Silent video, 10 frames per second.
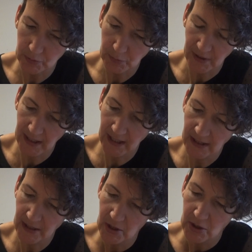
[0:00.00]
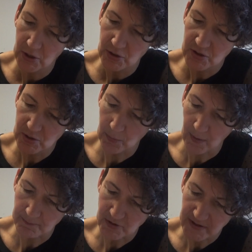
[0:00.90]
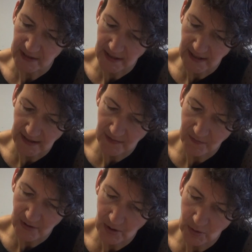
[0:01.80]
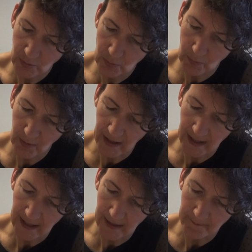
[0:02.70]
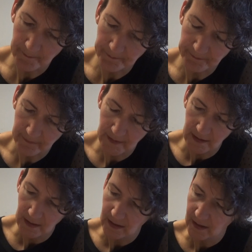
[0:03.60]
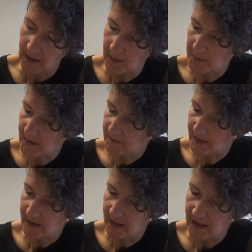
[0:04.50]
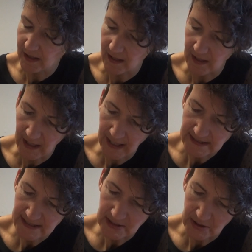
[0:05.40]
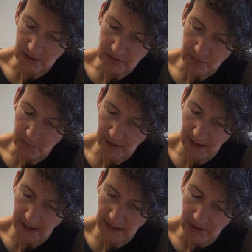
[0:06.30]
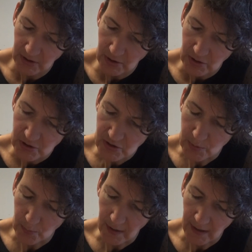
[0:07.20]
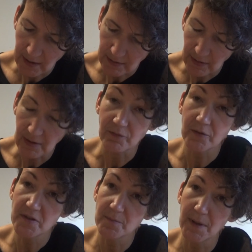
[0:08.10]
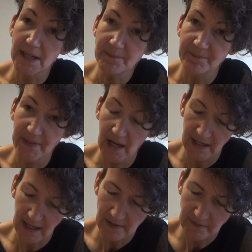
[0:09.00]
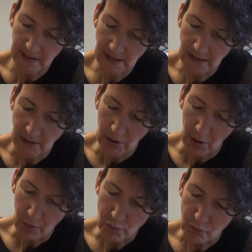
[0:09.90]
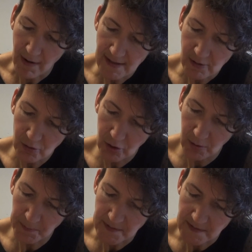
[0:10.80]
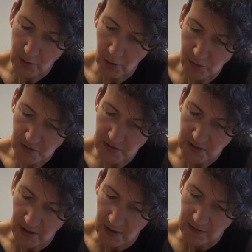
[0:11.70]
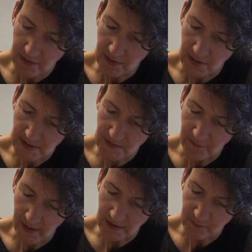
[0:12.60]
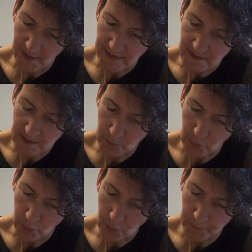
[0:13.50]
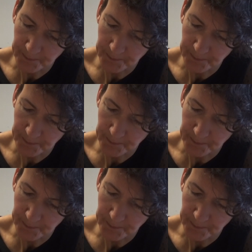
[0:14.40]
Okay, so I'm just going to give you a bit of a head start. Okay, so in front of me I have the rail cuppers cost 35p more.